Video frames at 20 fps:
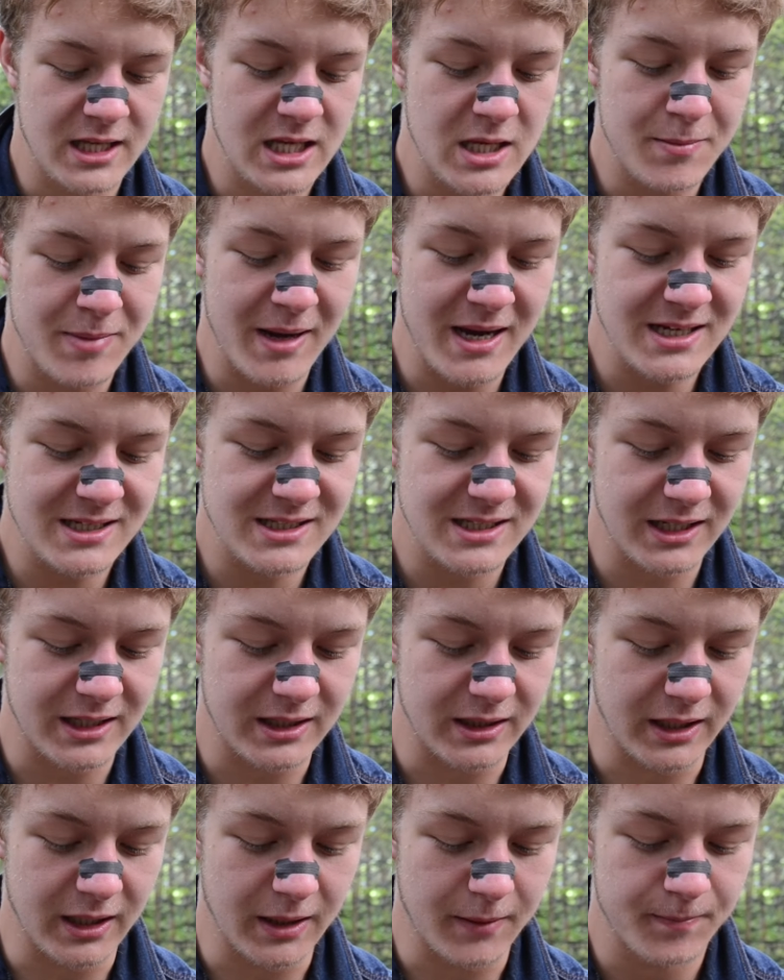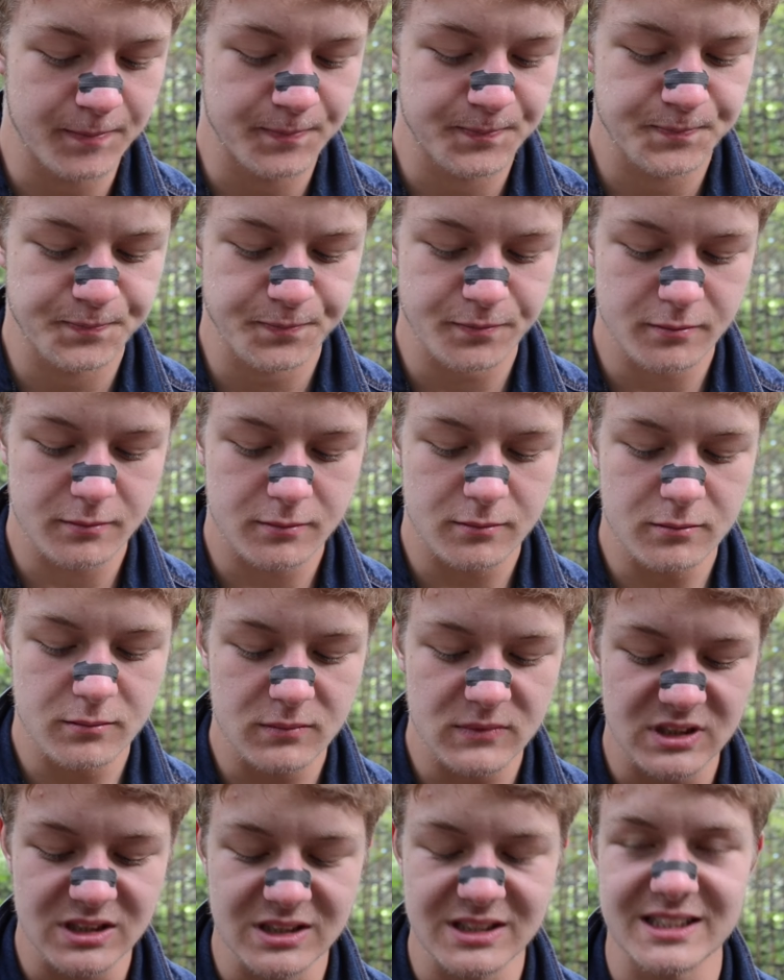He basically
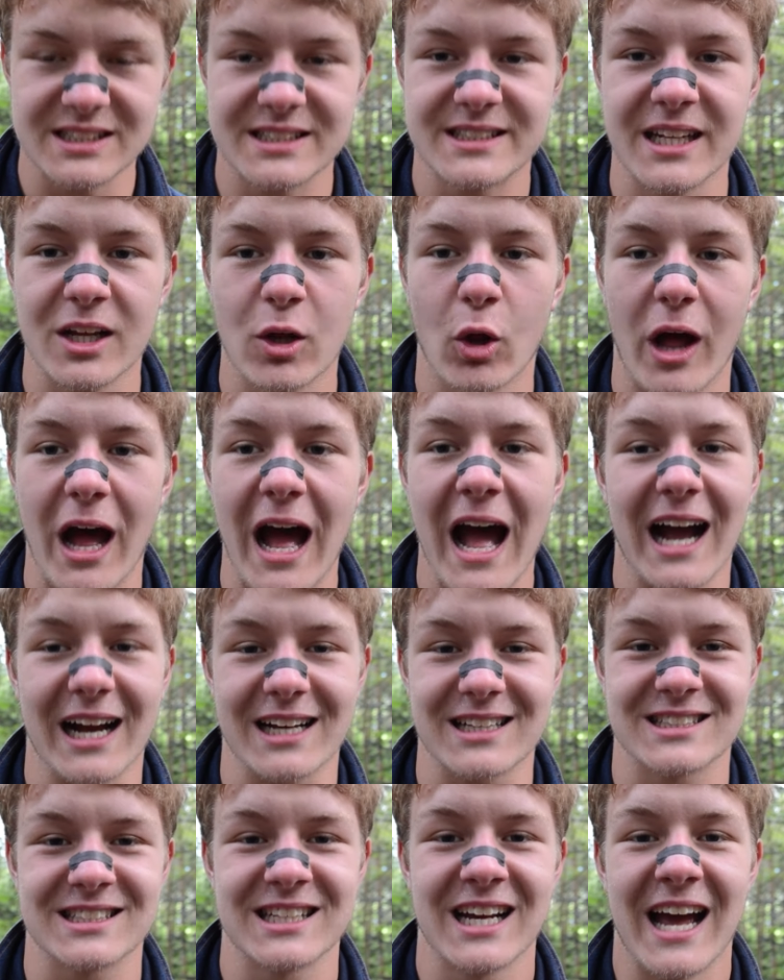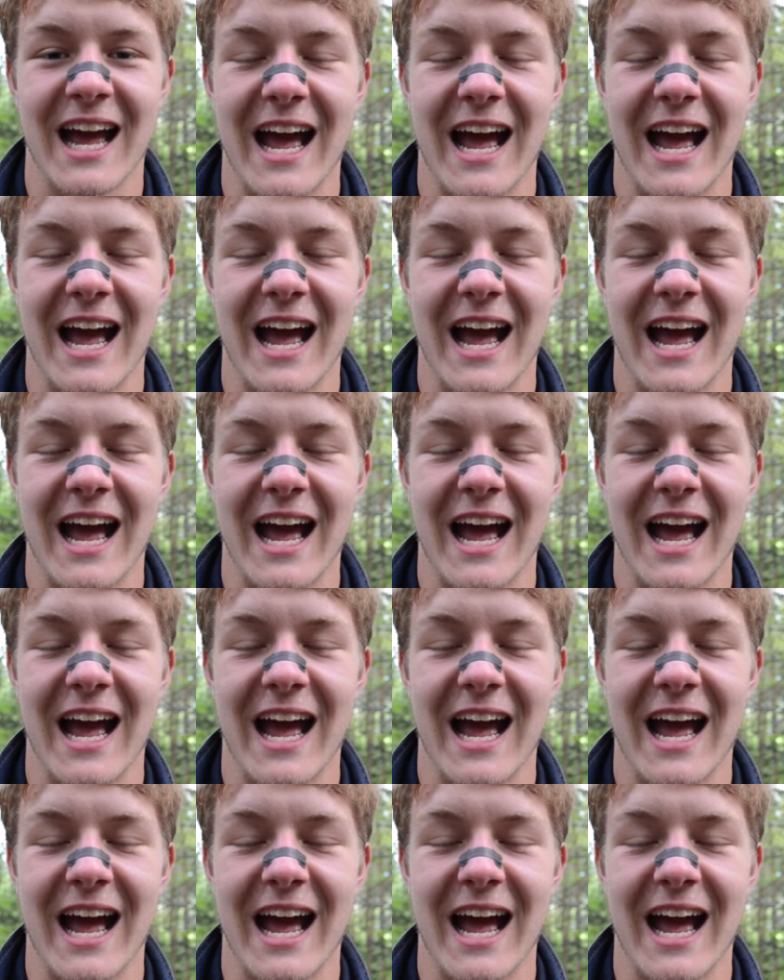still acts